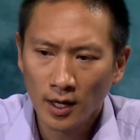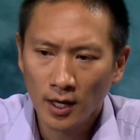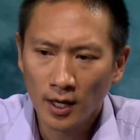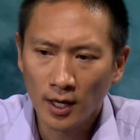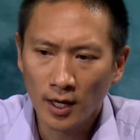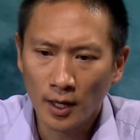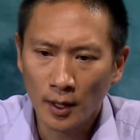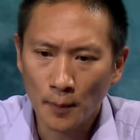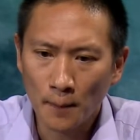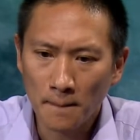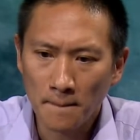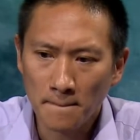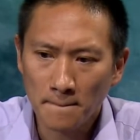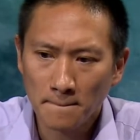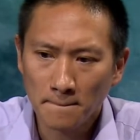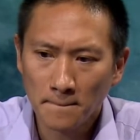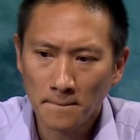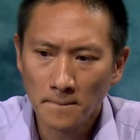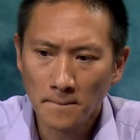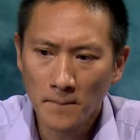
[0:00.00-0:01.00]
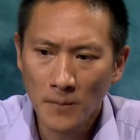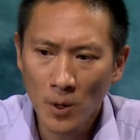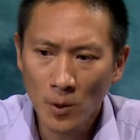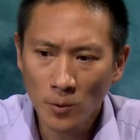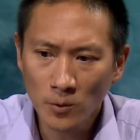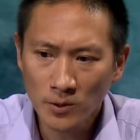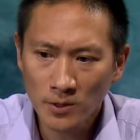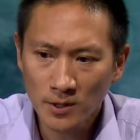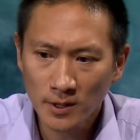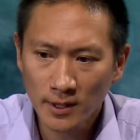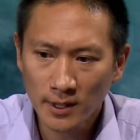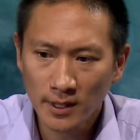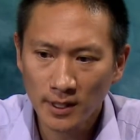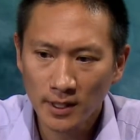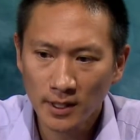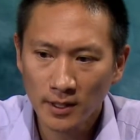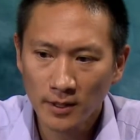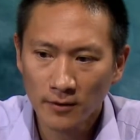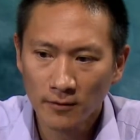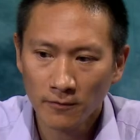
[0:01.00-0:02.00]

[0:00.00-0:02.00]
Um, mostly,